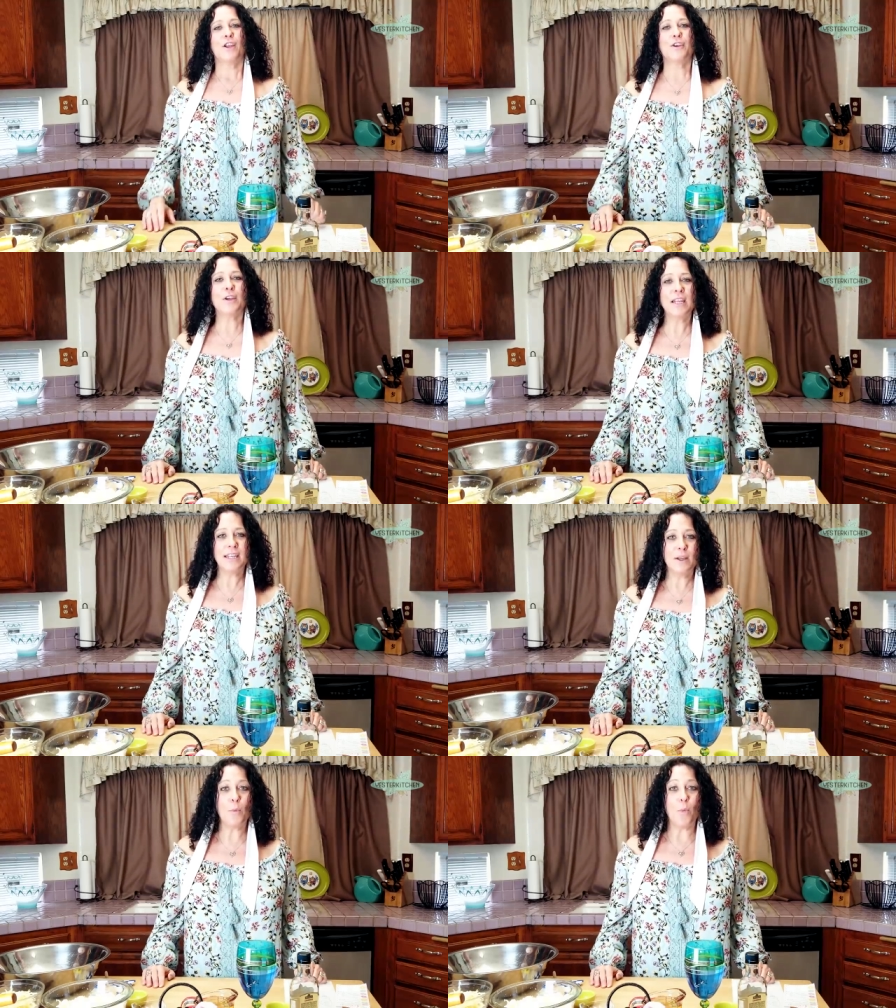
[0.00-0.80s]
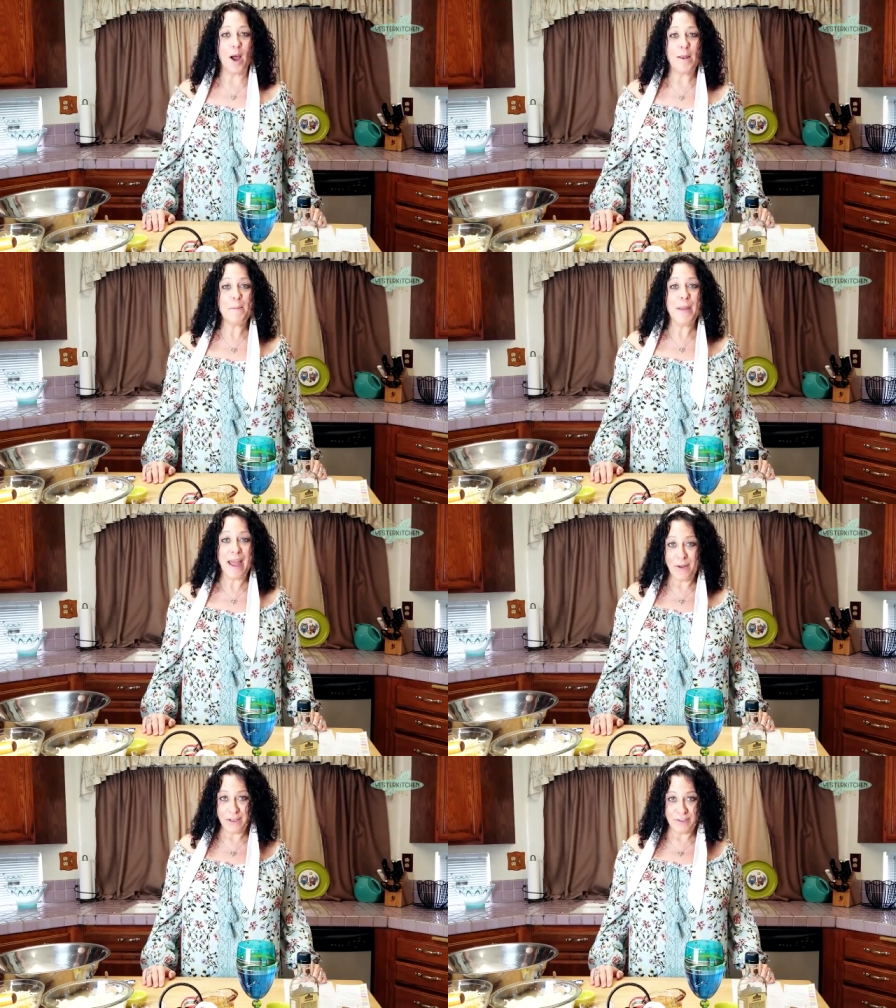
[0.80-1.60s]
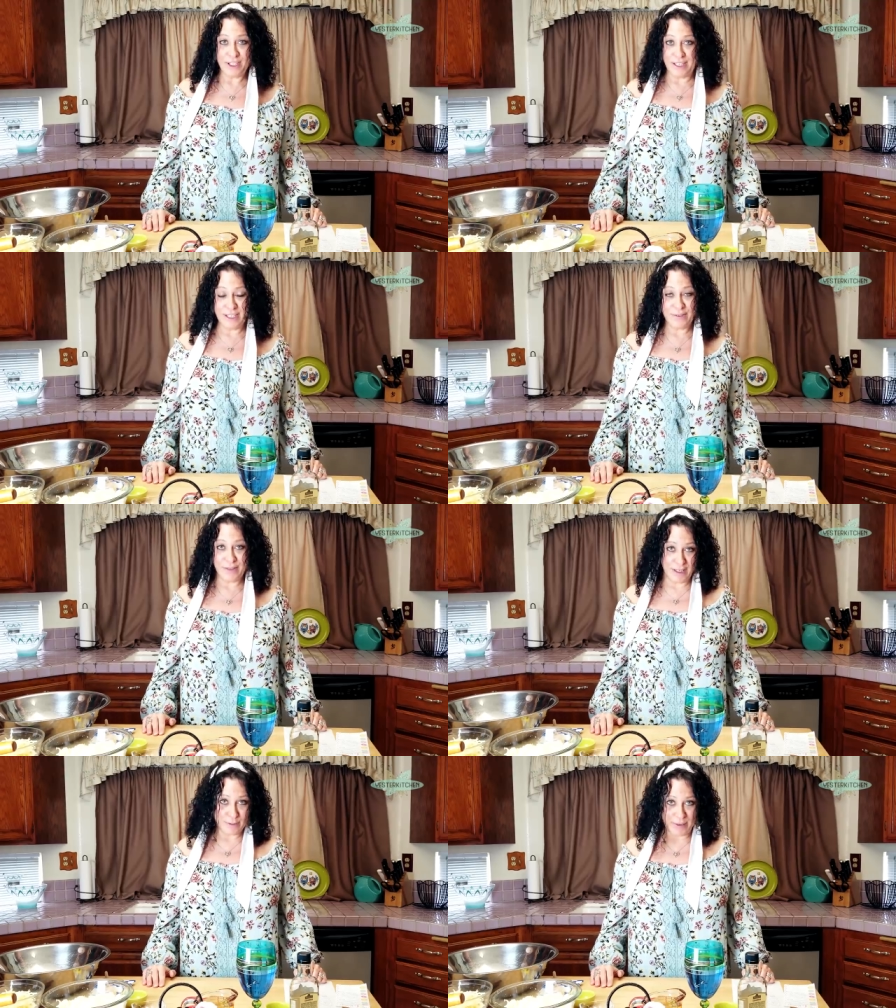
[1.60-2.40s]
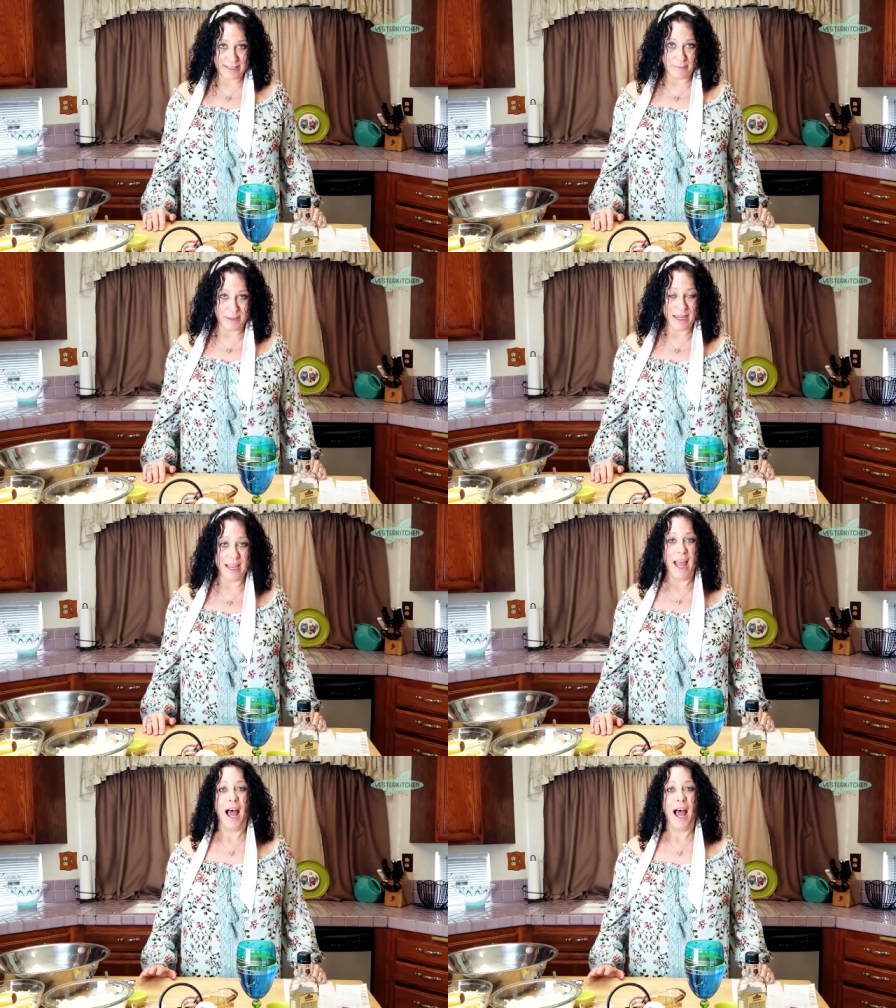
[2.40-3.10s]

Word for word: You're gonna need one pound of cheese for this recipe.